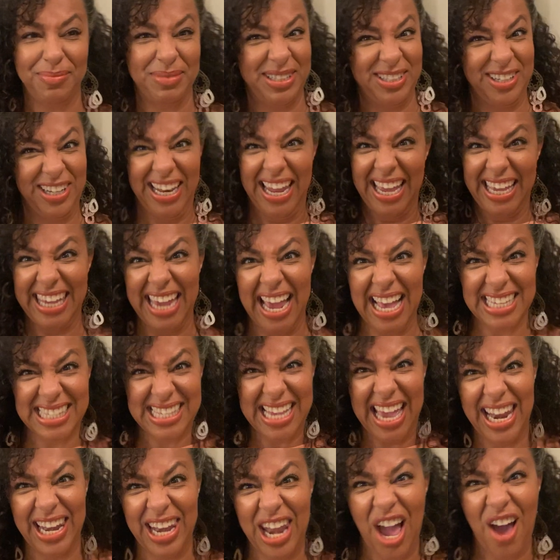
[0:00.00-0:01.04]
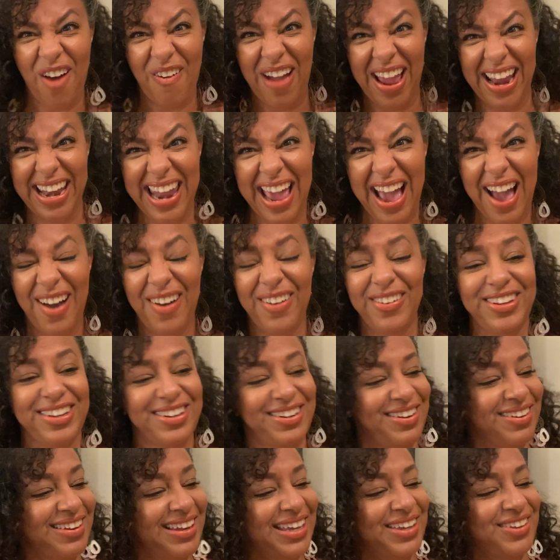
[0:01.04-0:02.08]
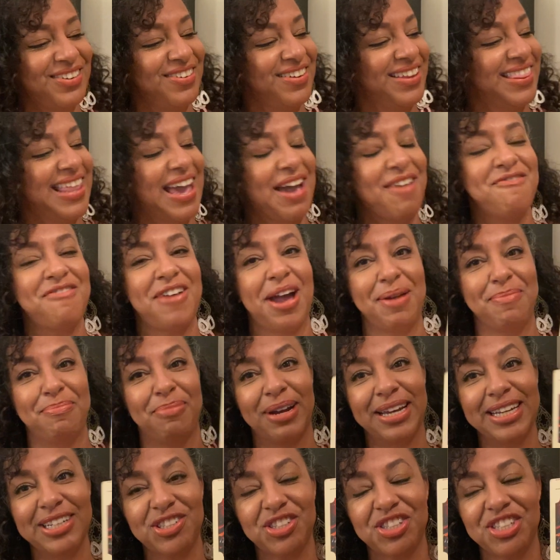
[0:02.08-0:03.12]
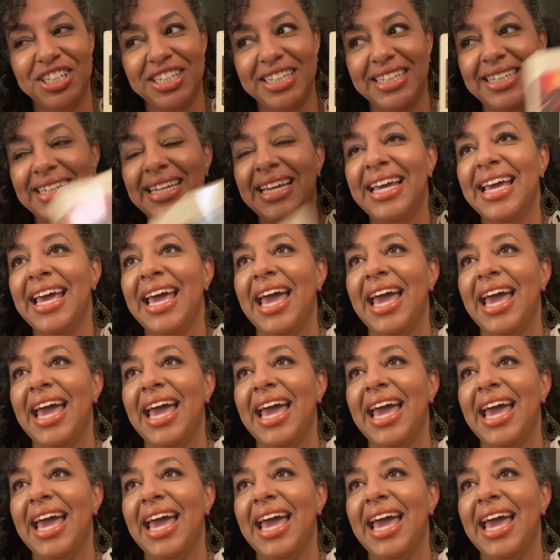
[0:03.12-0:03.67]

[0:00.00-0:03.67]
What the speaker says: And you're like, yes, I know, you know, like you're in that vibration